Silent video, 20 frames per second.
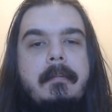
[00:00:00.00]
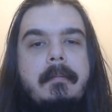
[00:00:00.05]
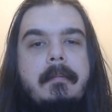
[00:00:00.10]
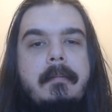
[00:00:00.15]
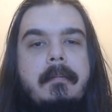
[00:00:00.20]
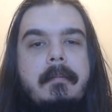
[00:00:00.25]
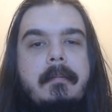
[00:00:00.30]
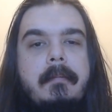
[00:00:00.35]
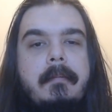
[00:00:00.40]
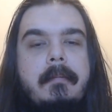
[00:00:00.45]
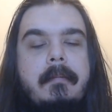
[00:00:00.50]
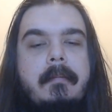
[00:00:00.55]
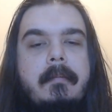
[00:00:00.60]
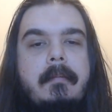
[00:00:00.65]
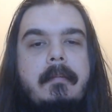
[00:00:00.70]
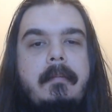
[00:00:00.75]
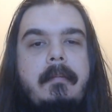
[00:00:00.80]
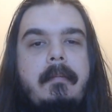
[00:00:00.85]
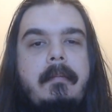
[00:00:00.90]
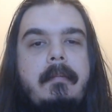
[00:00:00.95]

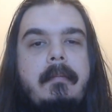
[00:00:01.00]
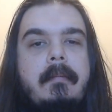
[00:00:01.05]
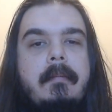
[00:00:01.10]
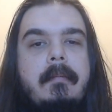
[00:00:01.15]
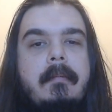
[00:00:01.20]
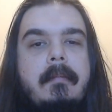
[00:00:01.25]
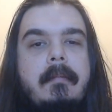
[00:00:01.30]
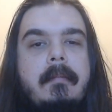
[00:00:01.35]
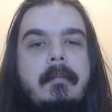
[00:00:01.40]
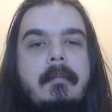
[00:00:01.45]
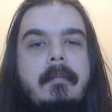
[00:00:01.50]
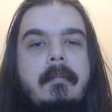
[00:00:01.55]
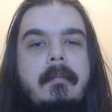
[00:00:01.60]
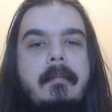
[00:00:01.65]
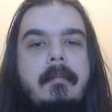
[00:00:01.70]
Nobody speaks.